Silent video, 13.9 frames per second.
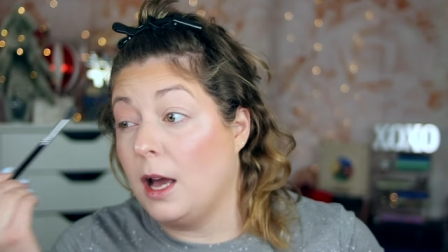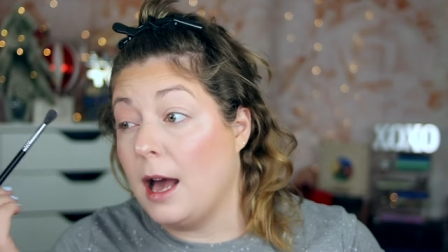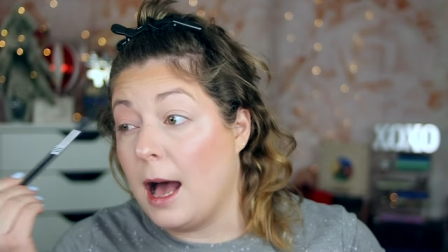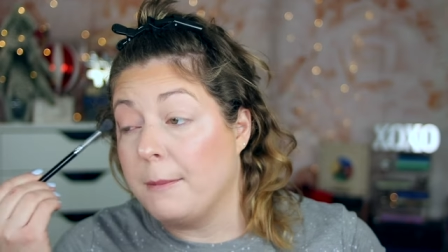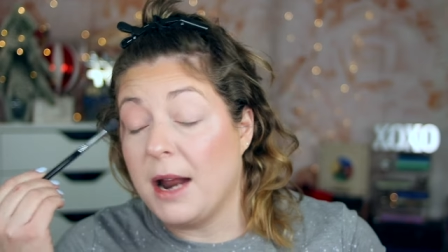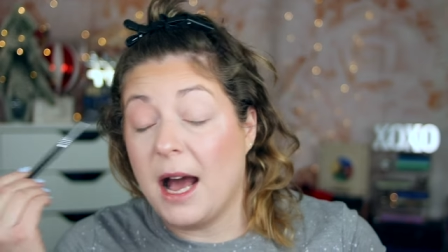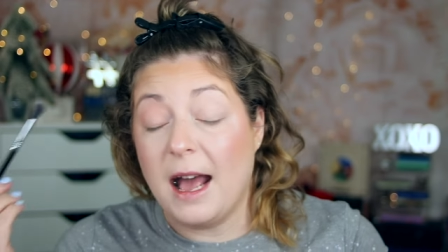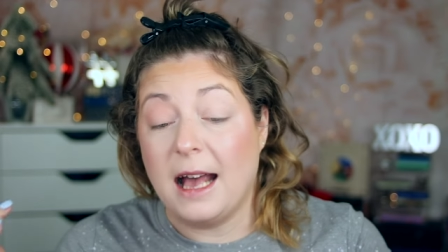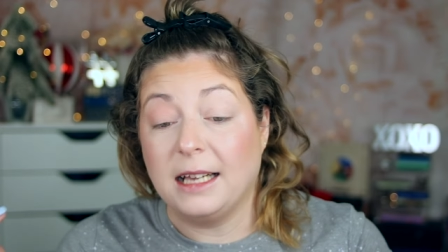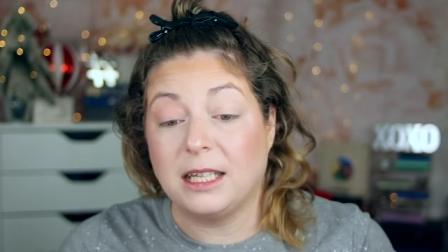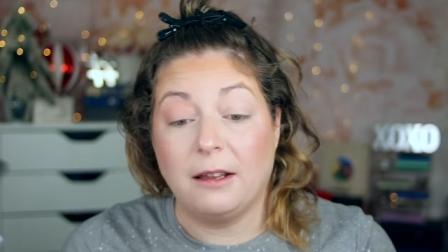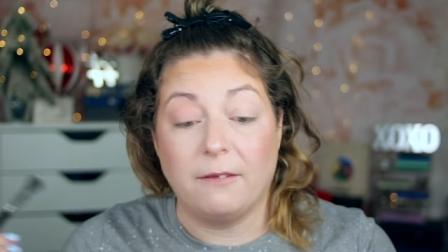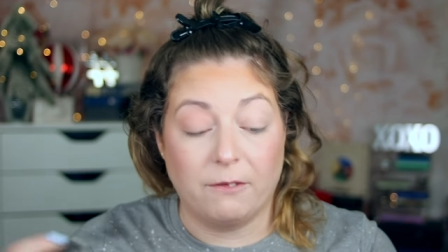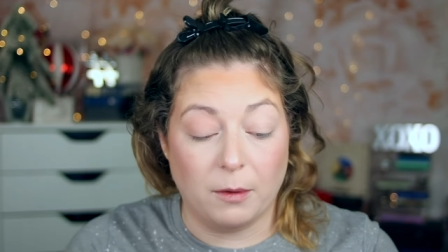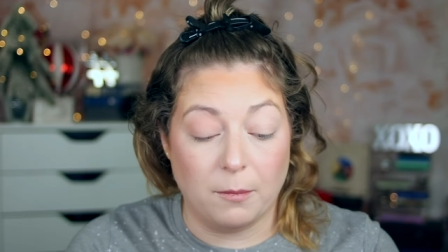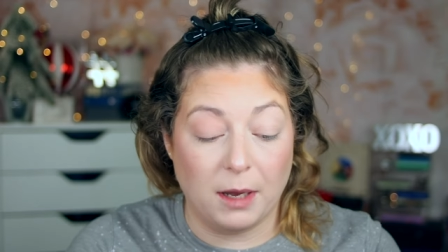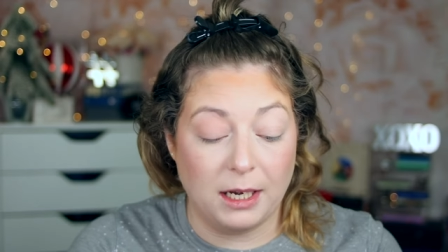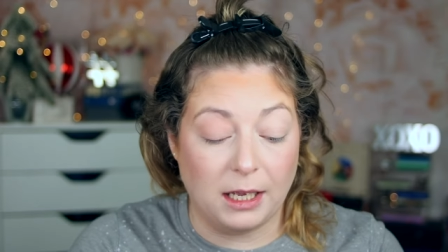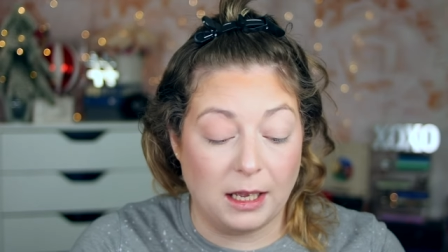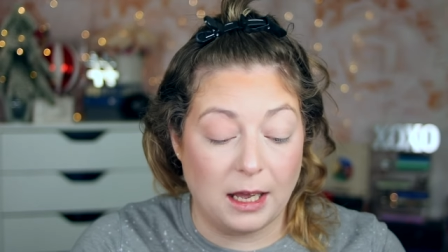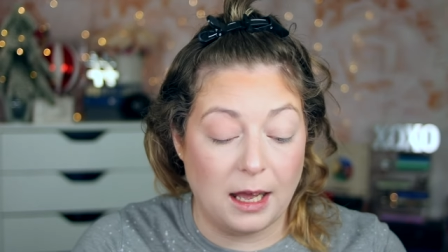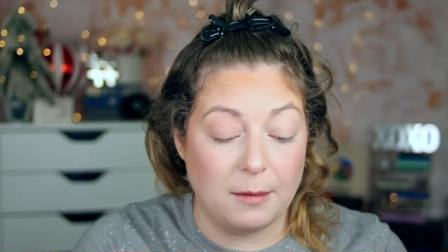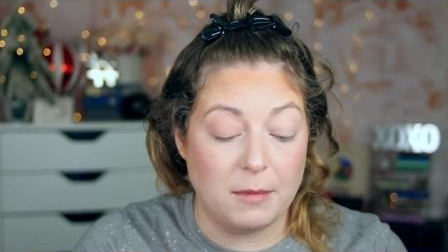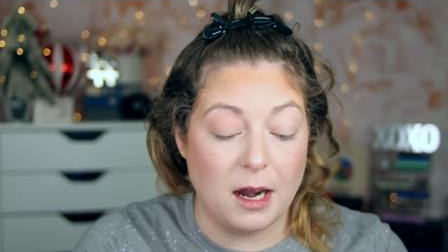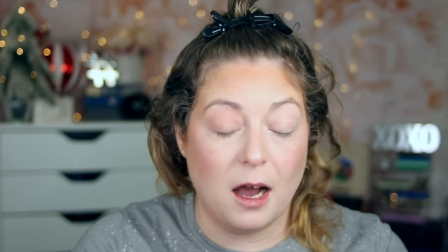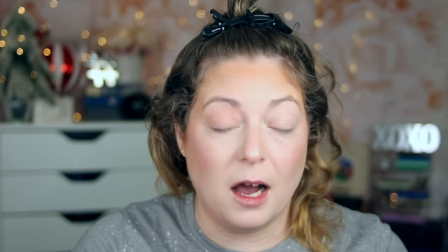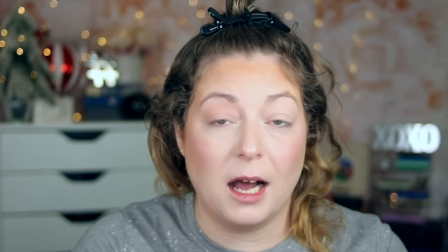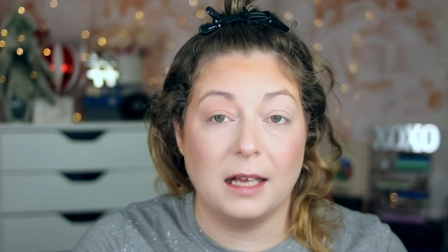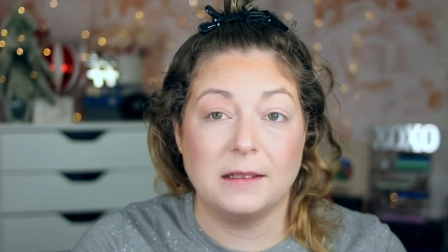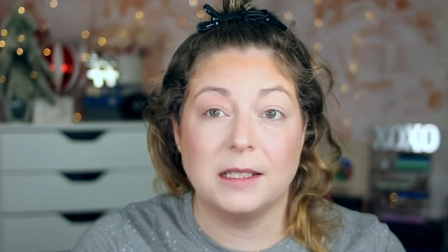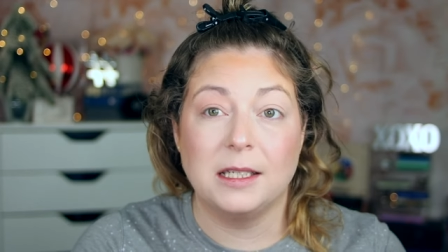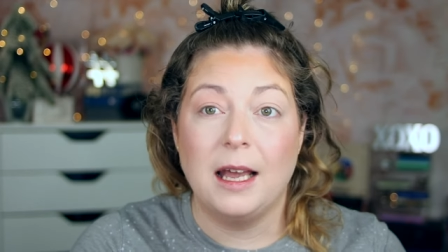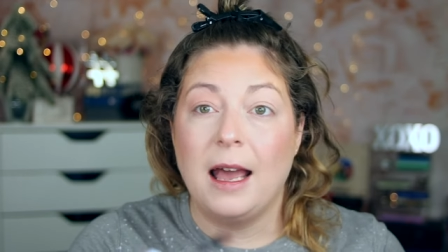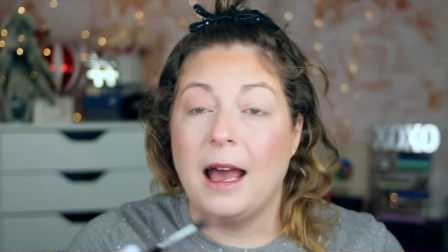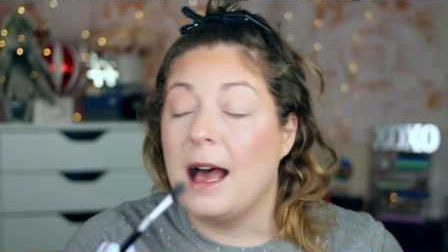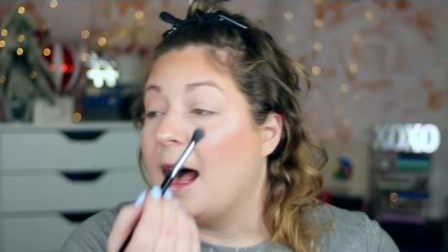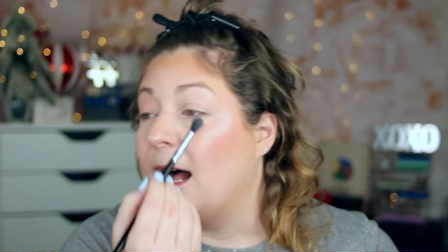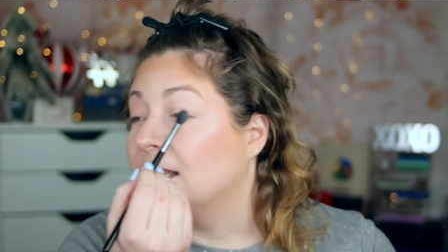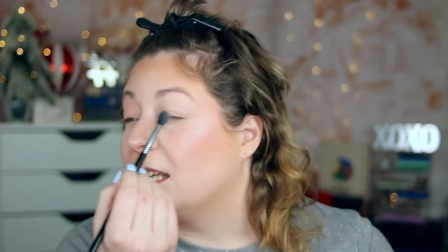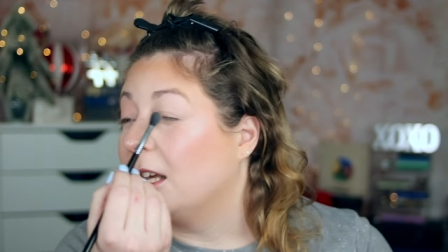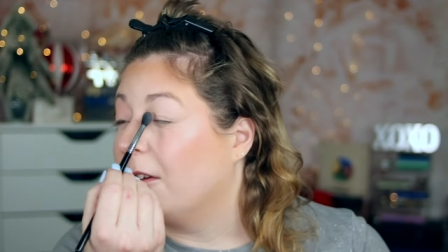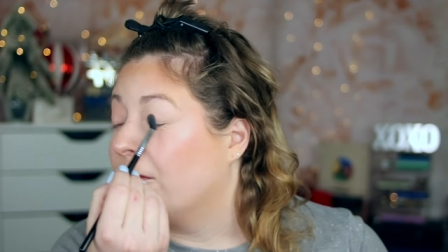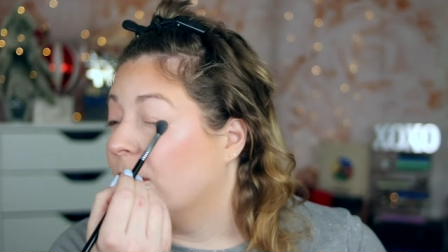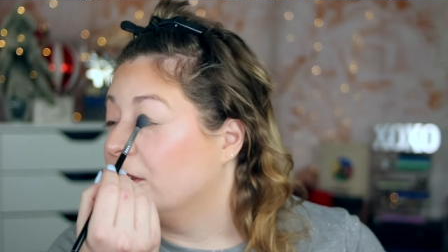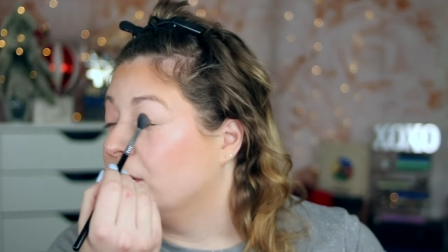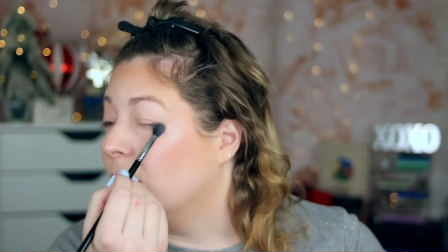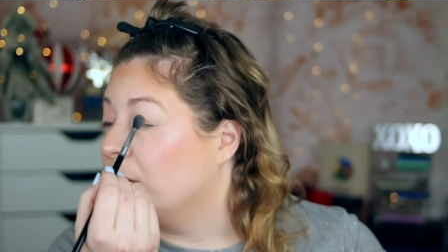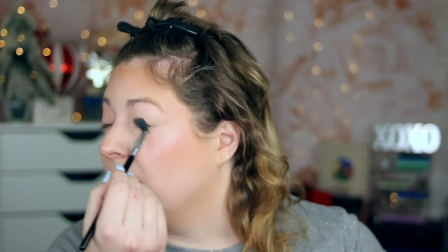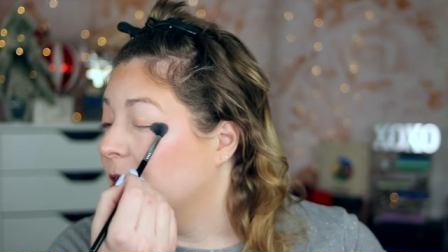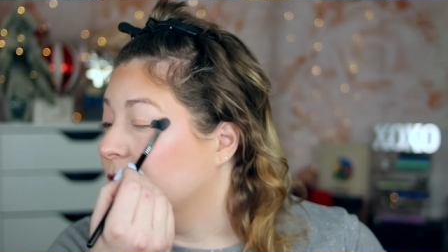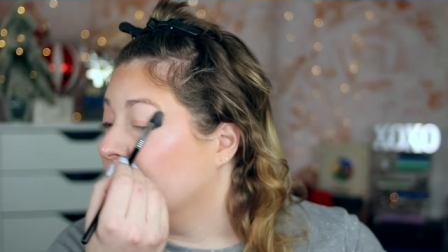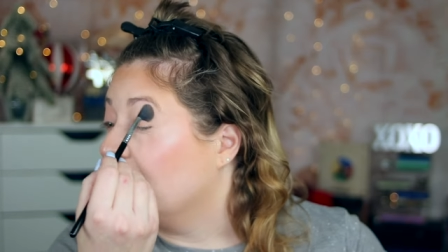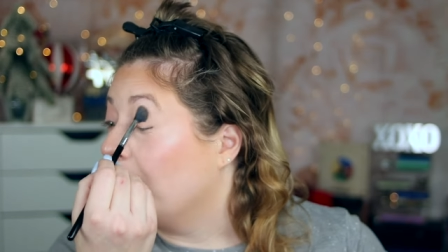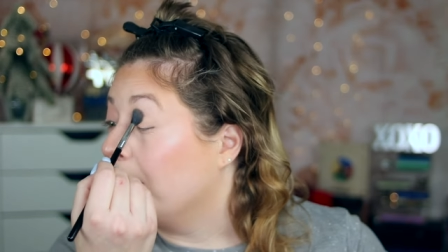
I'm not asking for money. I'm not asking for a donation.